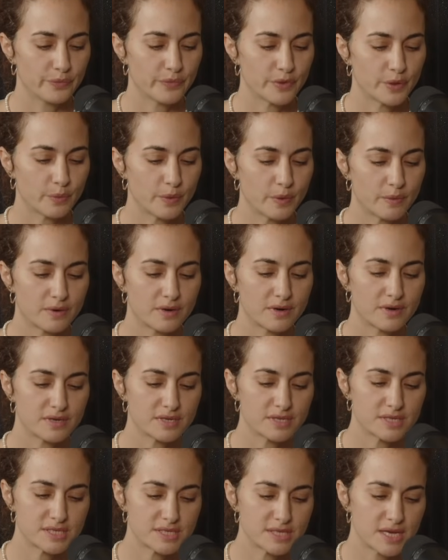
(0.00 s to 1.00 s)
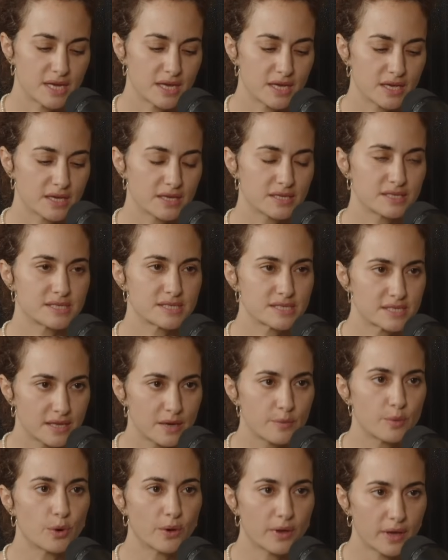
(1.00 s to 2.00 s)
We were staying in Sde
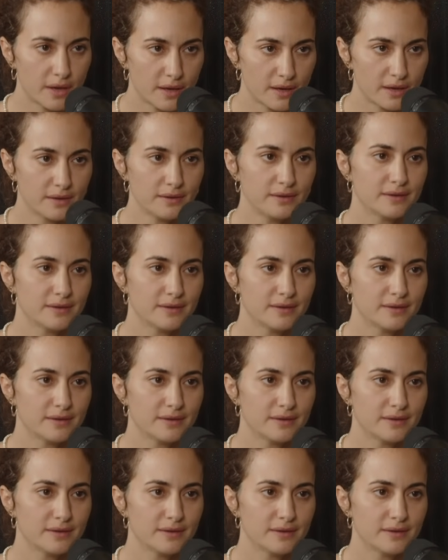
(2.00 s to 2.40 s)
Boker.